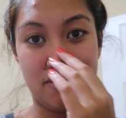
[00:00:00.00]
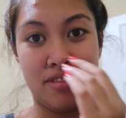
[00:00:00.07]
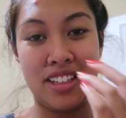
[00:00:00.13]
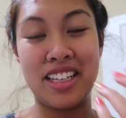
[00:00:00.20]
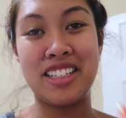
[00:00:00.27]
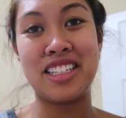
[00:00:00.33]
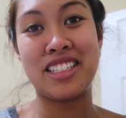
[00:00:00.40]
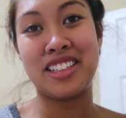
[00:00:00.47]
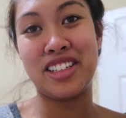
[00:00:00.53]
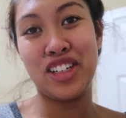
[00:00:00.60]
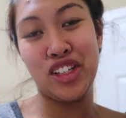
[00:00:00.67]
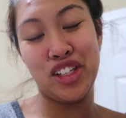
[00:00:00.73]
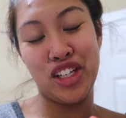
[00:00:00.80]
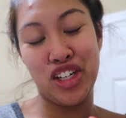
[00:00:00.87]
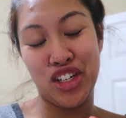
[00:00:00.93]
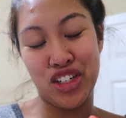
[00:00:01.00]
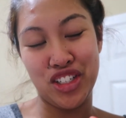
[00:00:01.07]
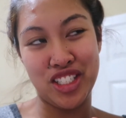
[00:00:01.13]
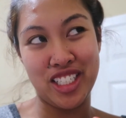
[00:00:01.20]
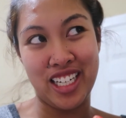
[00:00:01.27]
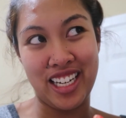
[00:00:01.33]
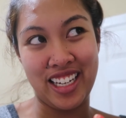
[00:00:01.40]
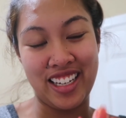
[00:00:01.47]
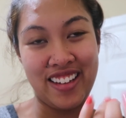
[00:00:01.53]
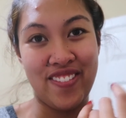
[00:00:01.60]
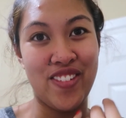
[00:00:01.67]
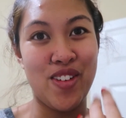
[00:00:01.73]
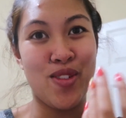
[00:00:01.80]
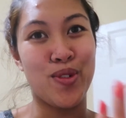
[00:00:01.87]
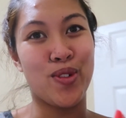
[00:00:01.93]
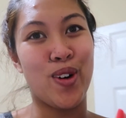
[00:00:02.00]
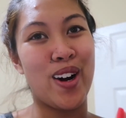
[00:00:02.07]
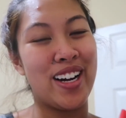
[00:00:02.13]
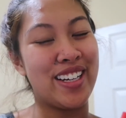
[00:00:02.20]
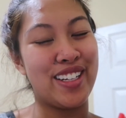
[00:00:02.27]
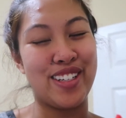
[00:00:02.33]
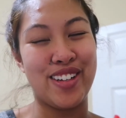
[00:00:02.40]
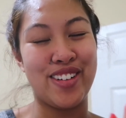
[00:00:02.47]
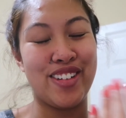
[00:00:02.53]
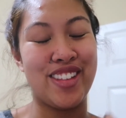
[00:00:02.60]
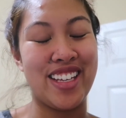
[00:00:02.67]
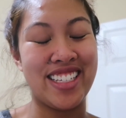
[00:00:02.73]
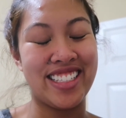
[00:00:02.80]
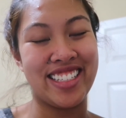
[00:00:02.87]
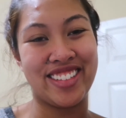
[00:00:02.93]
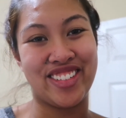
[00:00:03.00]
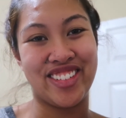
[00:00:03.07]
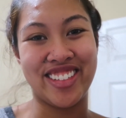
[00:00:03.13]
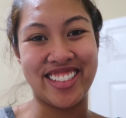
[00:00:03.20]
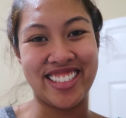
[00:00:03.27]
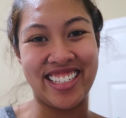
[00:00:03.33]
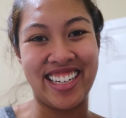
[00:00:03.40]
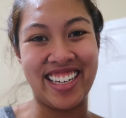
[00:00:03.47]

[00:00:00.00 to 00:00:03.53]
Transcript: This is literally girls' night. If you want to know, what this is girls'